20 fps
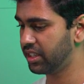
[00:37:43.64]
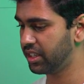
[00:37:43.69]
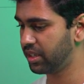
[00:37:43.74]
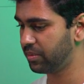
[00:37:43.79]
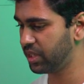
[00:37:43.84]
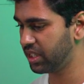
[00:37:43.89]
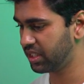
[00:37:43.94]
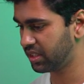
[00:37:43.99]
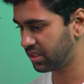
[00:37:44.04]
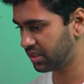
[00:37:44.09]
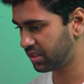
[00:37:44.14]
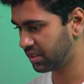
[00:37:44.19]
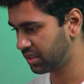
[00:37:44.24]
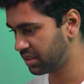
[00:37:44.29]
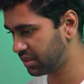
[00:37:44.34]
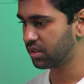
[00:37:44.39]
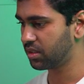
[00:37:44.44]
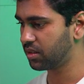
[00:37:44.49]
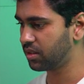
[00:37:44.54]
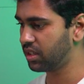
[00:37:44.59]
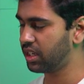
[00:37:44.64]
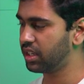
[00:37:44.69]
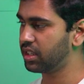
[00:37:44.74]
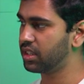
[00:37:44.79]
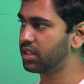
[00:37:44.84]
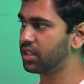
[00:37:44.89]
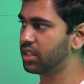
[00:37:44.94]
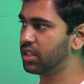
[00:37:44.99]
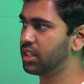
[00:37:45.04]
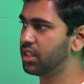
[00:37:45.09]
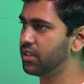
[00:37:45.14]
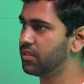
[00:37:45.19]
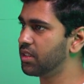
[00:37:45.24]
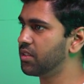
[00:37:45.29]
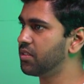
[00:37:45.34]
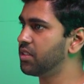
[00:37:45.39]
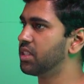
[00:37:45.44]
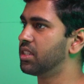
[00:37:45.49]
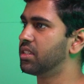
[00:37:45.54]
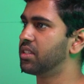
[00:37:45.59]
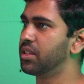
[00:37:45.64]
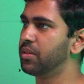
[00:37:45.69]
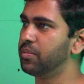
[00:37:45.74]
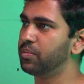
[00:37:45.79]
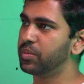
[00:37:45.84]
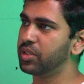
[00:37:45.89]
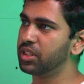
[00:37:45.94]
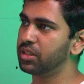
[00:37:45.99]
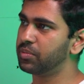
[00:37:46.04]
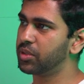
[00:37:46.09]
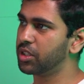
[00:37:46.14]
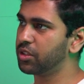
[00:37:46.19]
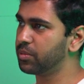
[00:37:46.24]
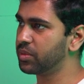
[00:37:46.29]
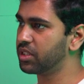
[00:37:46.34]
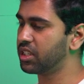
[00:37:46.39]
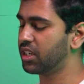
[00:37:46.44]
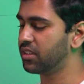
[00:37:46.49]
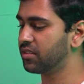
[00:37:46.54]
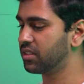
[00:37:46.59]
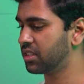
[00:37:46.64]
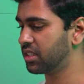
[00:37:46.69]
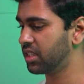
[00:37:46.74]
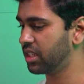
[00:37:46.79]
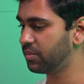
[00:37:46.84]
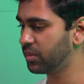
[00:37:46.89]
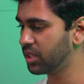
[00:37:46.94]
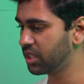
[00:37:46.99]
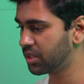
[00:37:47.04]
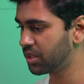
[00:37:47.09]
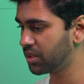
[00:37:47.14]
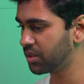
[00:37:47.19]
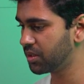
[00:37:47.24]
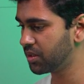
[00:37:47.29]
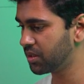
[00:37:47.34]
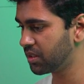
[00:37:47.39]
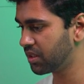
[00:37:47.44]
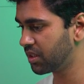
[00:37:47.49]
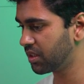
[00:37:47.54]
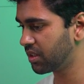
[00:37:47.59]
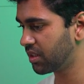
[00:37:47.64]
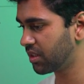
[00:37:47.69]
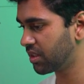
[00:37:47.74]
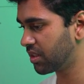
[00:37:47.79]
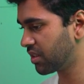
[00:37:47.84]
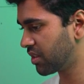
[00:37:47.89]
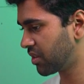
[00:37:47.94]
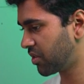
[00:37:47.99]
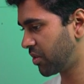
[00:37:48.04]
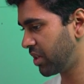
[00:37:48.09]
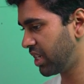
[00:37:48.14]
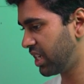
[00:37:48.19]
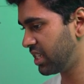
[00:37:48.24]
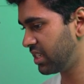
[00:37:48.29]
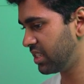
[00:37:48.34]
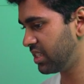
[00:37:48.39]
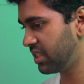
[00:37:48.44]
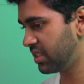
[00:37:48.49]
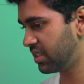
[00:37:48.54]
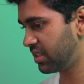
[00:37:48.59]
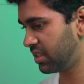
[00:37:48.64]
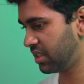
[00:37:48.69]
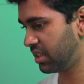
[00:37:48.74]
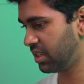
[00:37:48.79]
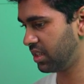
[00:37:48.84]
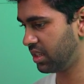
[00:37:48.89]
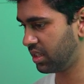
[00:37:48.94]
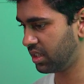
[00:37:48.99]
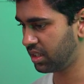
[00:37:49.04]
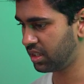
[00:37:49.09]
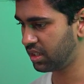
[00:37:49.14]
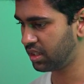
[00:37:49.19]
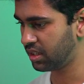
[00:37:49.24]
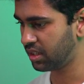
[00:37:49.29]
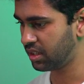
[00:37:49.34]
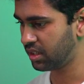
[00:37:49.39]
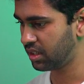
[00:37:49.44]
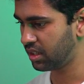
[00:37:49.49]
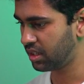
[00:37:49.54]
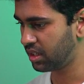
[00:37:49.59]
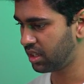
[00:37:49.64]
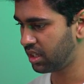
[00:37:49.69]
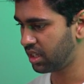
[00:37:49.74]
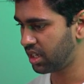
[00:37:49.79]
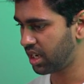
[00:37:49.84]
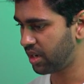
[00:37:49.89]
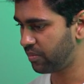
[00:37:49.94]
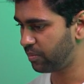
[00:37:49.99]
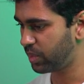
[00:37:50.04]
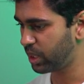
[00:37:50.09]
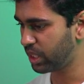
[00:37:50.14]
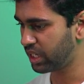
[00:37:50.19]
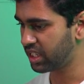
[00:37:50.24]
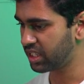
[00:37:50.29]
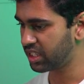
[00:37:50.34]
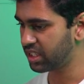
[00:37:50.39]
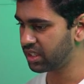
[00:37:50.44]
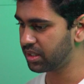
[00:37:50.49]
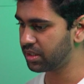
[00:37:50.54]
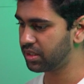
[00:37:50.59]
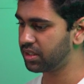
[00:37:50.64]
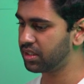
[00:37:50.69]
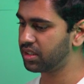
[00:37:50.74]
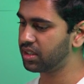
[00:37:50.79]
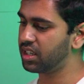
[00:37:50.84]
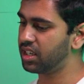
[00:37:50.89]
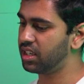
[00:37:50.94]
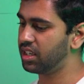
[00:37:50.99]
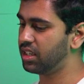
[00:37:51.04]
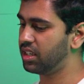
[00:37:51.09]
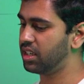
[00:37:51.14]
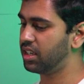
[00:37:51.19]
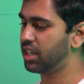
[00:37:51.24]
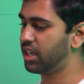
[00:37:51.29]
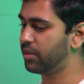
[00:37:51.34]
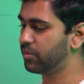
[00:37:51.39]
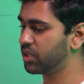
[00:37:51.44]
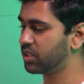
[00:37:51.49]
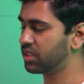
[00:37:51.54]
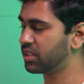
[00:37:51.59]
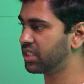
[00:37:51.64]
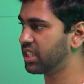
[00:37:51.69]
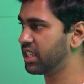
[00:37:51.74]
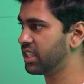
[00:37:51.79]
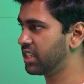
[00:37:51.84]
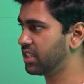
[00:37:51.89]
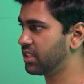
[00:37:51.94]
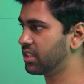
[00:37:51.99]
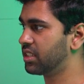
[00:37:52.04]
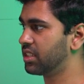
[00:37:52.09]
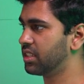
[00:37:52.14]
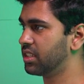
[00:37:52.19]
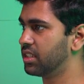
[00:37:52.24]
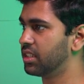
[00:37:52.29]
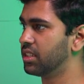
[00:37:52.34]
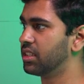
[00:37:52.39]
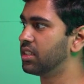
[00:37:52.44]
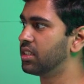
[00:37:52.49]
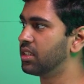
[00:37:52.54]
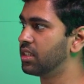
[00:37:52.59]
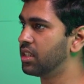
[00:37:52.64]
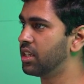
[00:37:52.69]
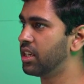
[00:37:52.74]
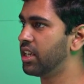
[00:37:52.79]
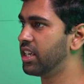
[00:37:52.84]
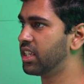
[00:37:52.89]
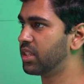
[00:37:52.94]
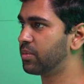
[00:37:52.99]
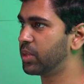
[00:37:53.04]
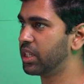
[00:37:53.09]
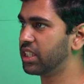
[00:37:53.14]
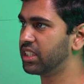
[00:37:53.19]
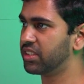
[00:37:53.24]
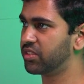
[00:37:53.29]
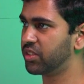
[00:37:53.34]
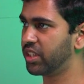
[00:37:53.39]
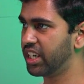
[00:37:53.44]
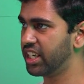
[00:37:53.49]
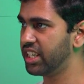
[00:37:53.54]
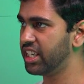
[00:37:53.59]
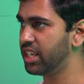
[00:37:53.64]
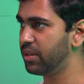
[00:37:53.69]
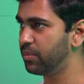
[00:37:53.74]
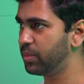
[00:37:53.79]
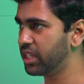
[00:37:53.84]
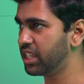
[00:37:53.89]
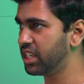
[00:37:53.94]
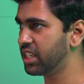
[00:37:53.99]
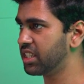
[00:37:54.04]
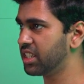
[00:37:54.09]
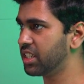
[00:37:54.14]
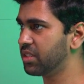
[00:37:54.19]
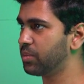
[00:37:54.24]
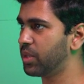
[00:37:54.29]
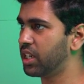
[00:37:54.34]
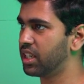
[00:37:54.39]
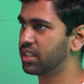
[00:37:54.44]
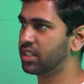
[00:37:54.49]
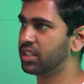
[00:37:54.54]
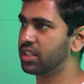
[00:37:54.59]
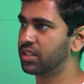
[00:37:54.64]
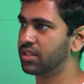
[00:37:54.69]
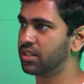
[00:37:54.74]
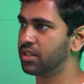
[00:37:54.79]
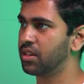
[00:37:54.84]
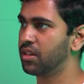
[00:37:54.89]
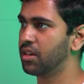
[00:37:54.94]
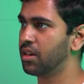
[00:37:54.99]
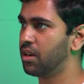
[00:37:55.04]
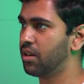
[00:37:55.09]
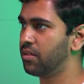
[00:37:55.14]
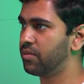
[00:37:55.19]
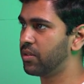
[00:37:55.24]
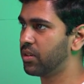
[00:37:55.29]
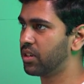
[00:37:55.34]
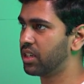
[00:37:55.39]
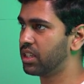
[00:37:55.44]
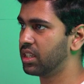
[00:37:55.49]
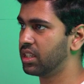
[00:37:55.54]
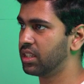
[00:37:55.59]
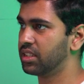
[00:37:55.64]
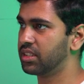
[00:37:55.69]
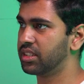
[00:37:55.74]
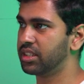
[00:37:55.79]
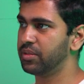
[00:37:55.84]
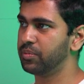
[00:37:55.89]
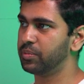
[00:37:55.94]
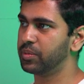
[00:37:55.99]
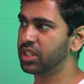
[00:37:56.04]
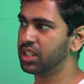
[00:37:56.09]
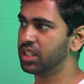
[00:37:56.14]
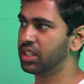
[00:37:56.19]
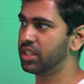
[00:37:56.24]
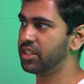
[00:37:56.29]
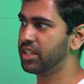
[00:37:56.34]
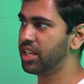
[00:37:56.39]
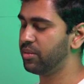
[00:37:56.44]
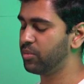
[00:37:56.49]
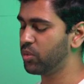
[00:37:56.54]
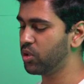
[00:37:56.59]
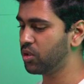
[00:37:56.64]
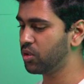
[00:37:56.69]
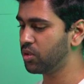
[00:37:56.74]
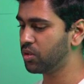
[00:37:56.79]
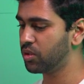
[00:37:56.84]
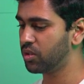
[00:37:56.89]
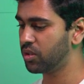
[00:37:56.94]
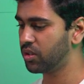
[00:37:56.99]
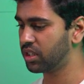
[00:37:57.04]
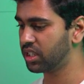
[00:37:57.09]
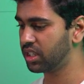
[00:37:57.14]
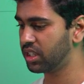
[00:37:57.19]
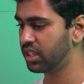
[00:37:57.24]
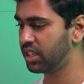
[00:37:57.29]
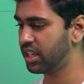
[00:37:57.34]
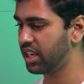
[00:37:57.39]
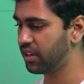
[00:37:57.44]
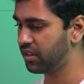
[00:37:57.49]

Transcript: database. So even with simple prompts, I was able to create this application. I'm not saying it's a enterprise ready application, but for a simple demo or